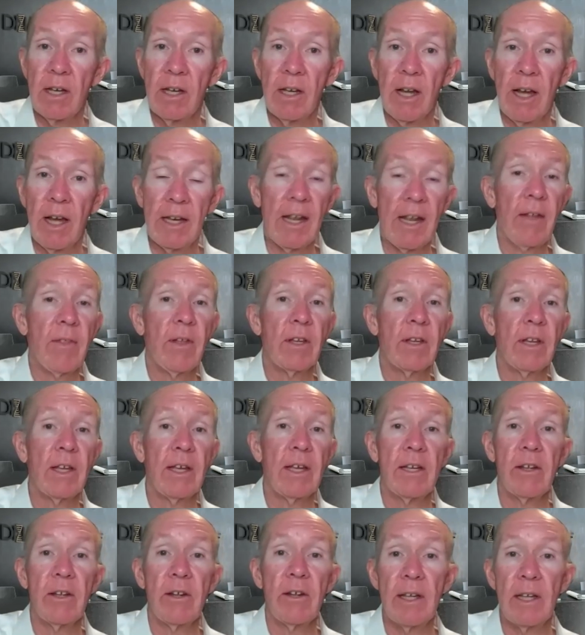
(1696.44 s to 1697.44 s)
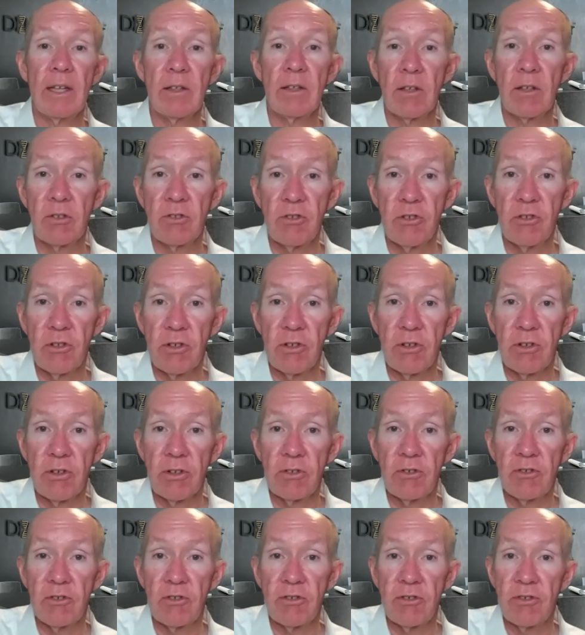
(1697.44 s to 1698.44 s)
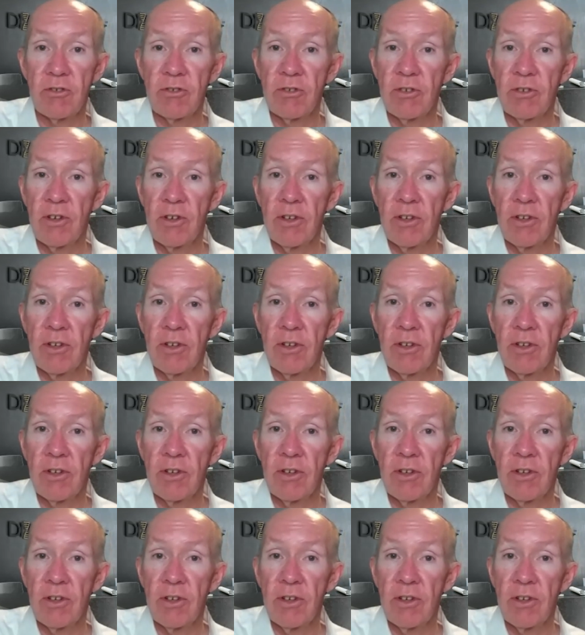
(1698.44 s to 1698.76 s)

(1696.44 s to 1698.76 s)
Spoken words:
another leader in the church,